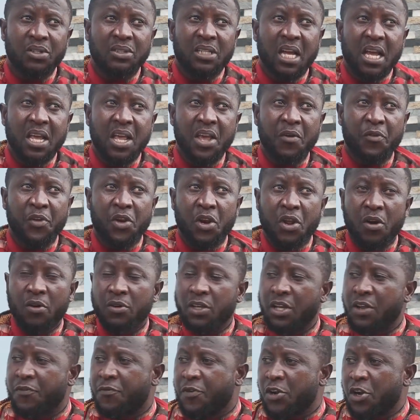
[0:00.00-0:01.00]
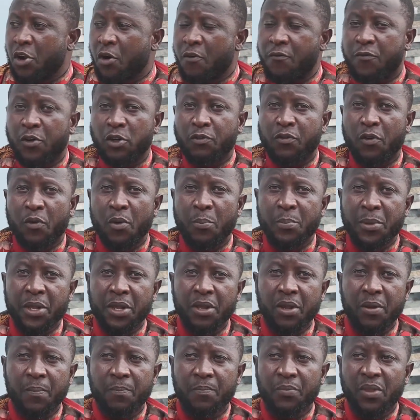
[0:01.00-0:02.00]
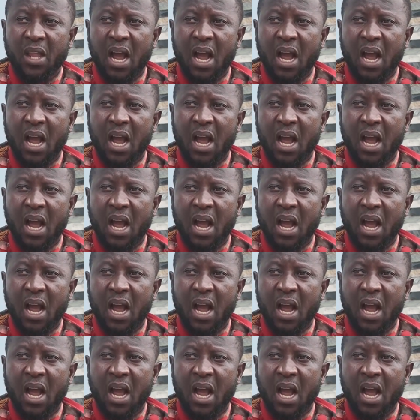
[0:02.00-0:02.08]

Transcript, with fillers: that if you don't vote for me,